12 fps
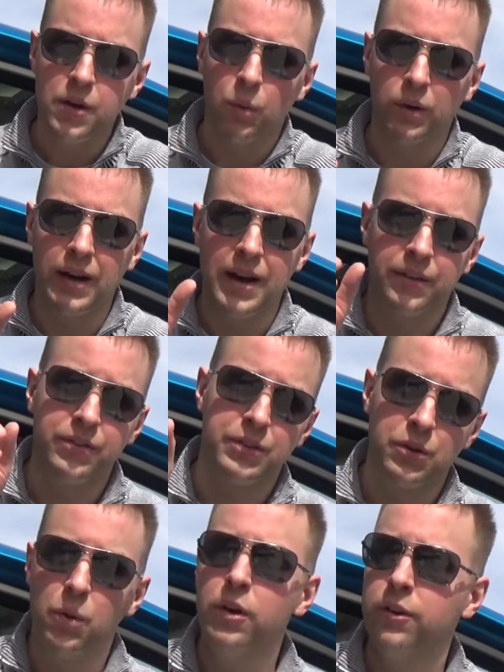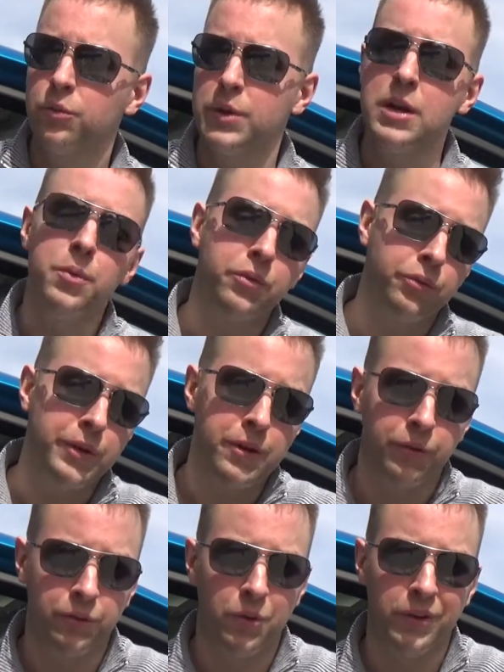Whereas the Taurus, when it was 3
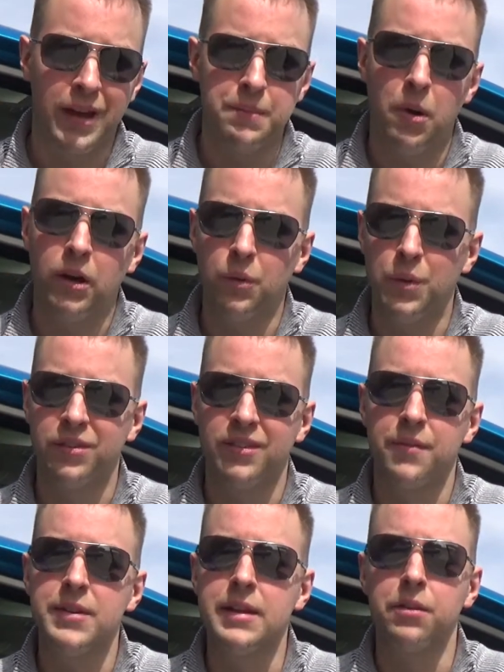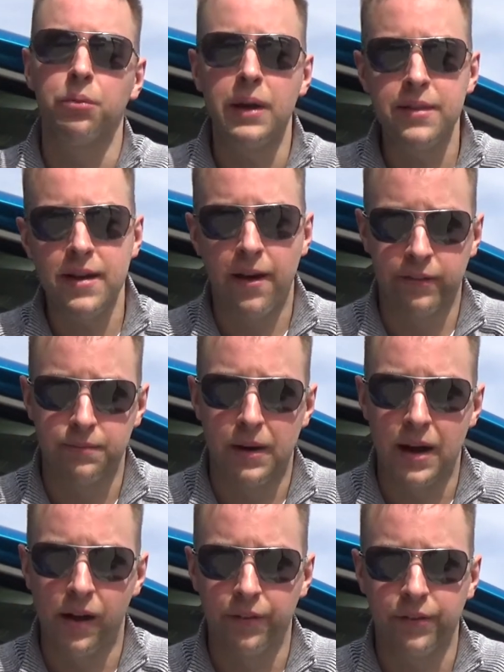years old, I bought it with 73,000
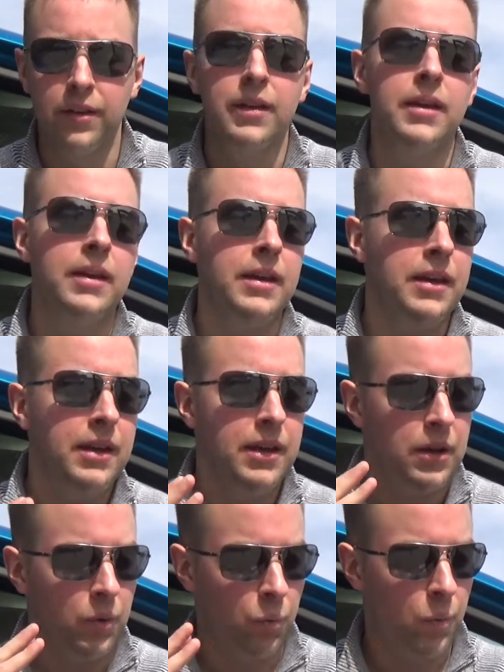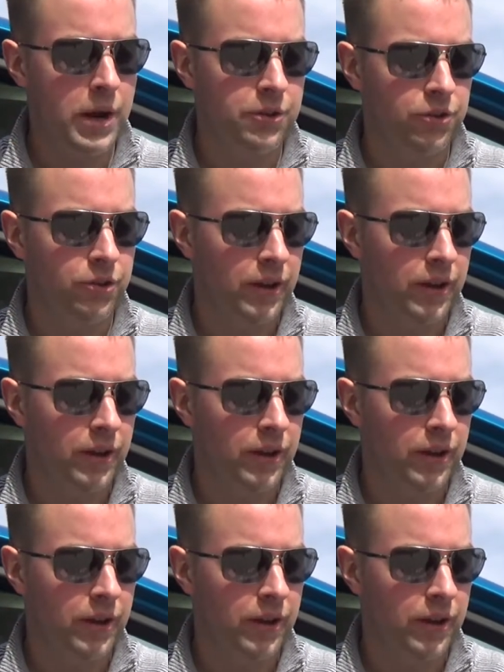miles. Which,